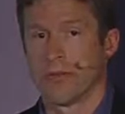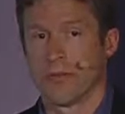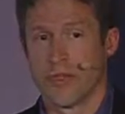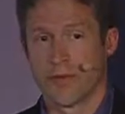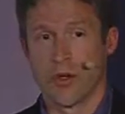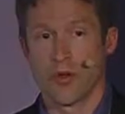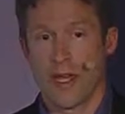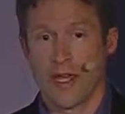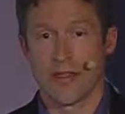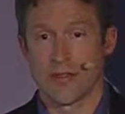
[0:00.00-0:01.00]
This phone
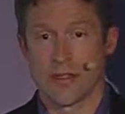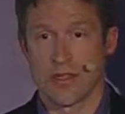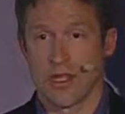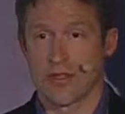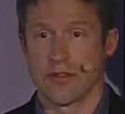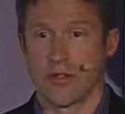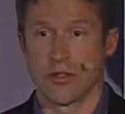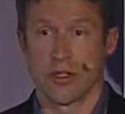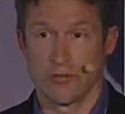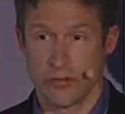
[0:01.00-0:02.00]
has this access
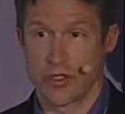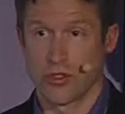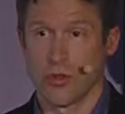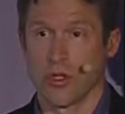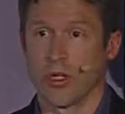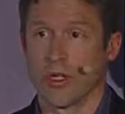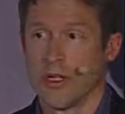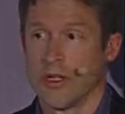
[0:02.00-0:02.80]
token stored.